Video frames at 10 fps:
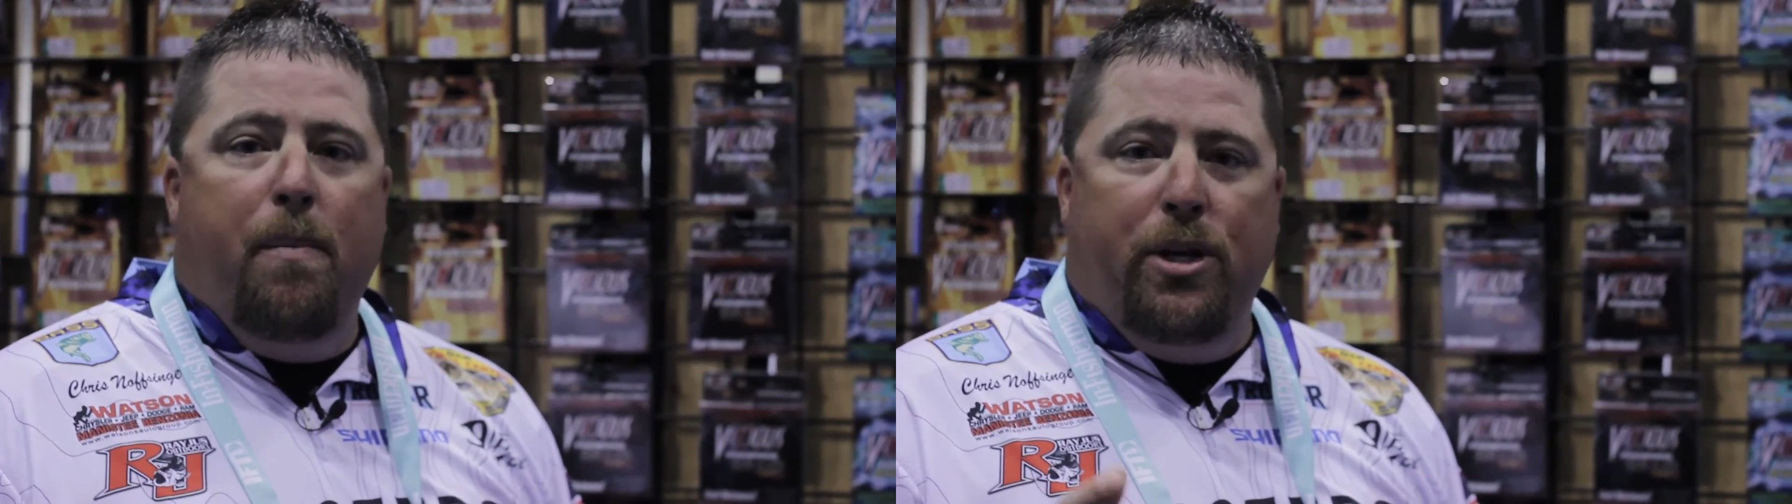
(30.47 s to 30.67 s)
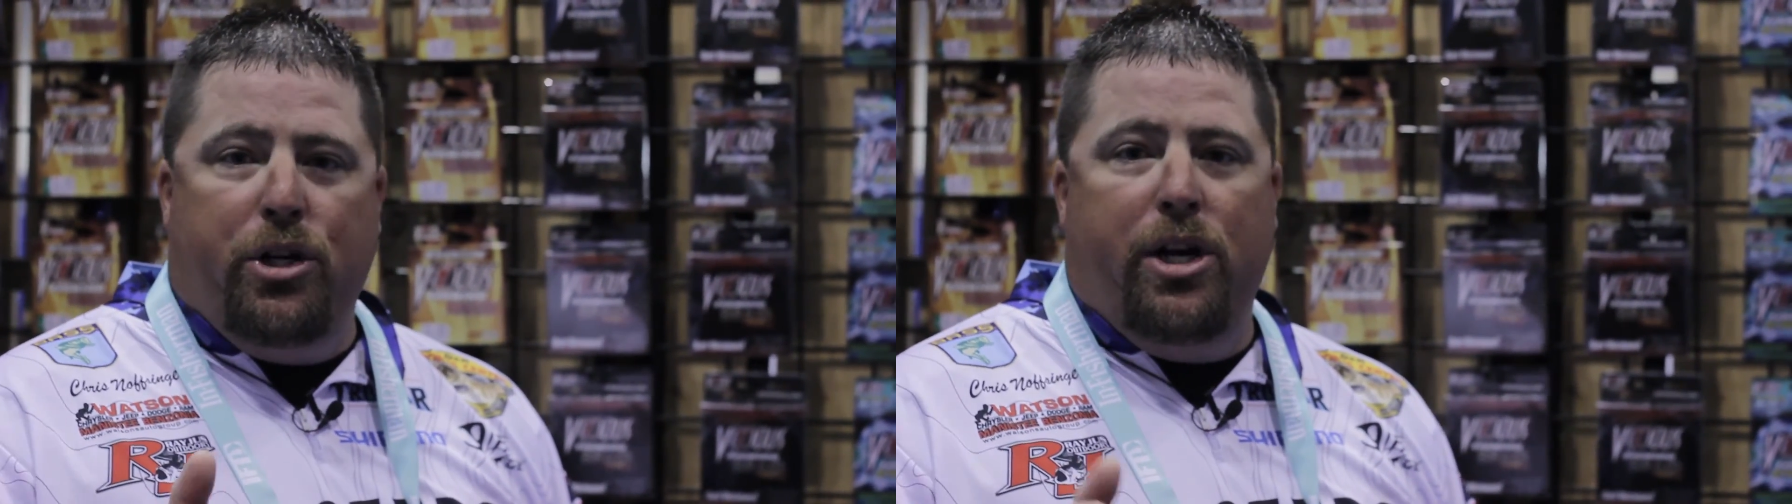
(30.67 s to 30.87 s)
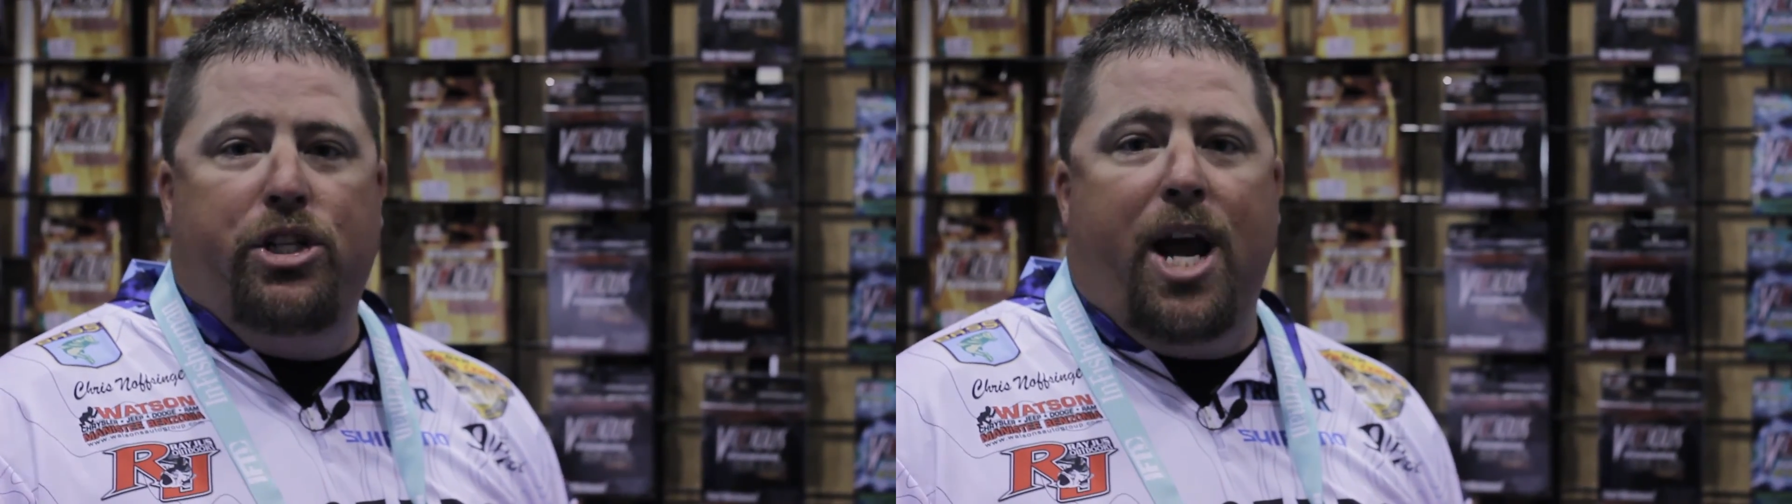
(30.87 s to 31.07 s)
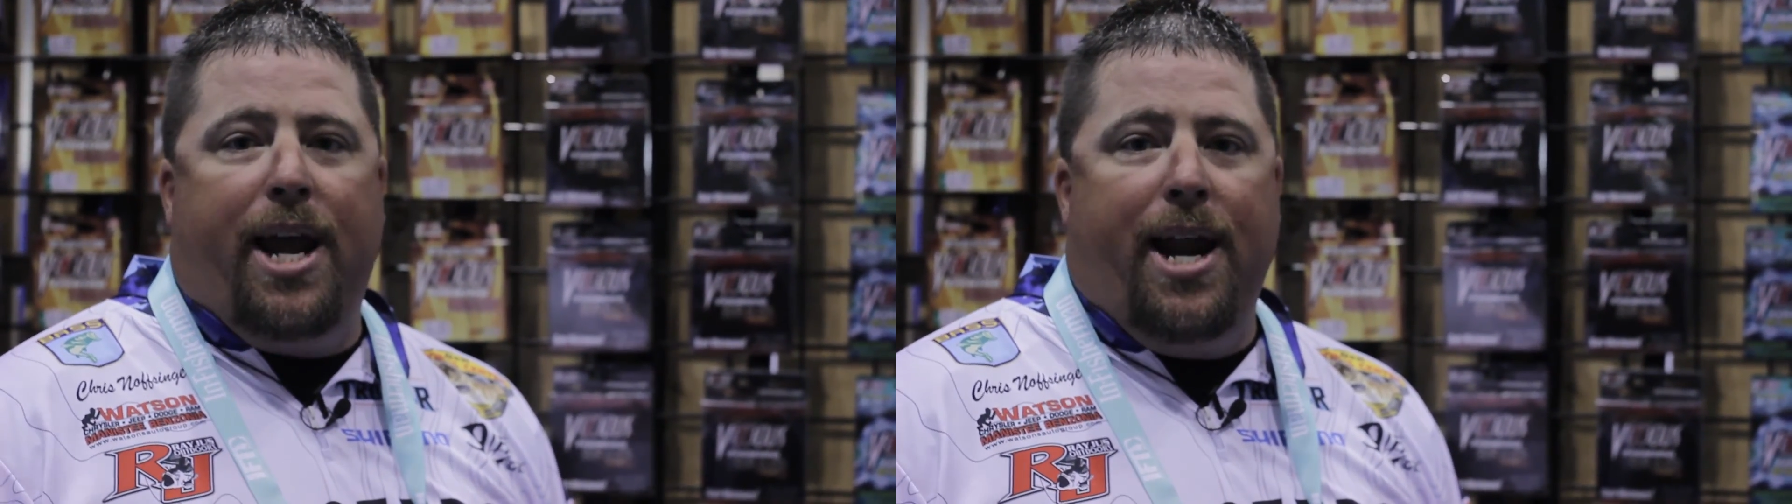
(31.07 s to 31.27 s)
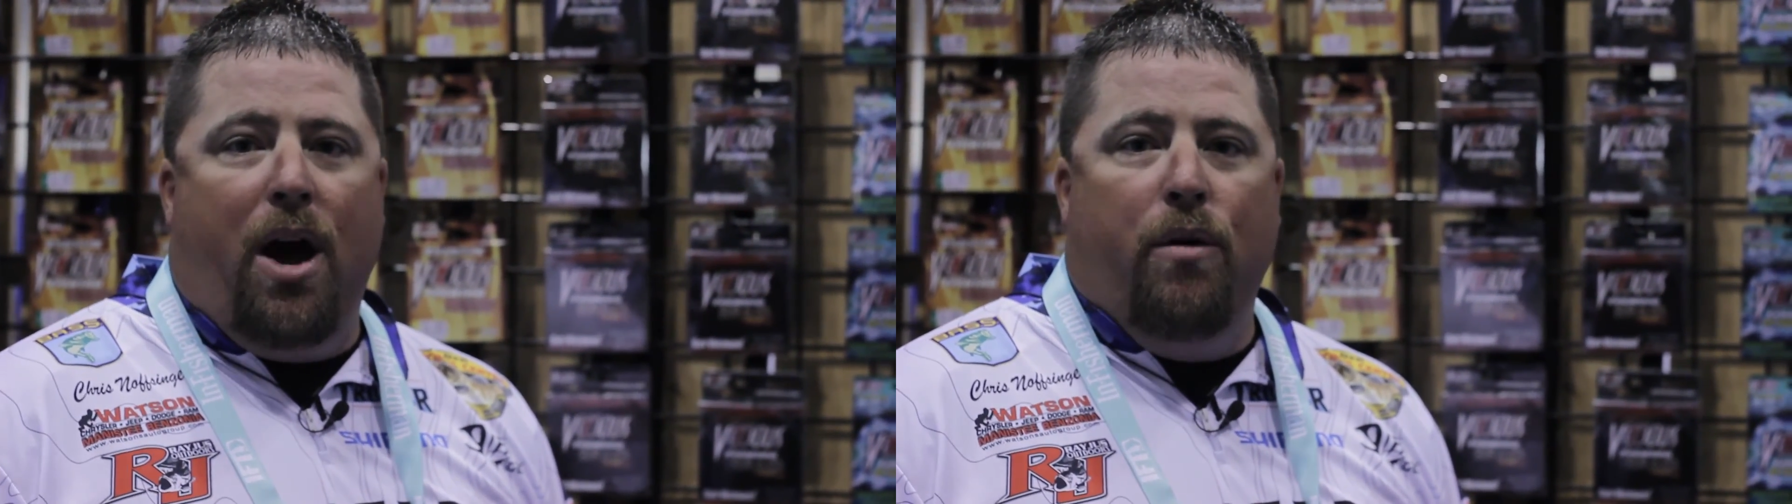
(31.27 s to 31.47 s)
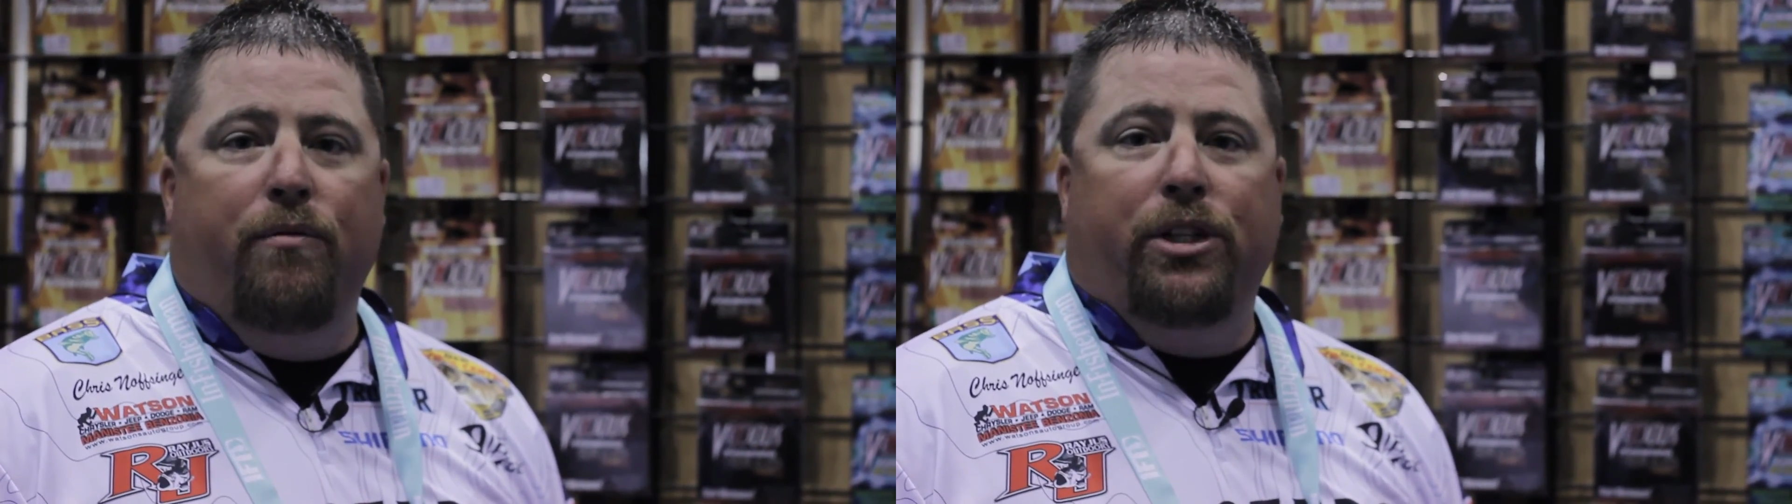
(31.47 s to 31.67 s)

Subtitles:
Be sure to check it out.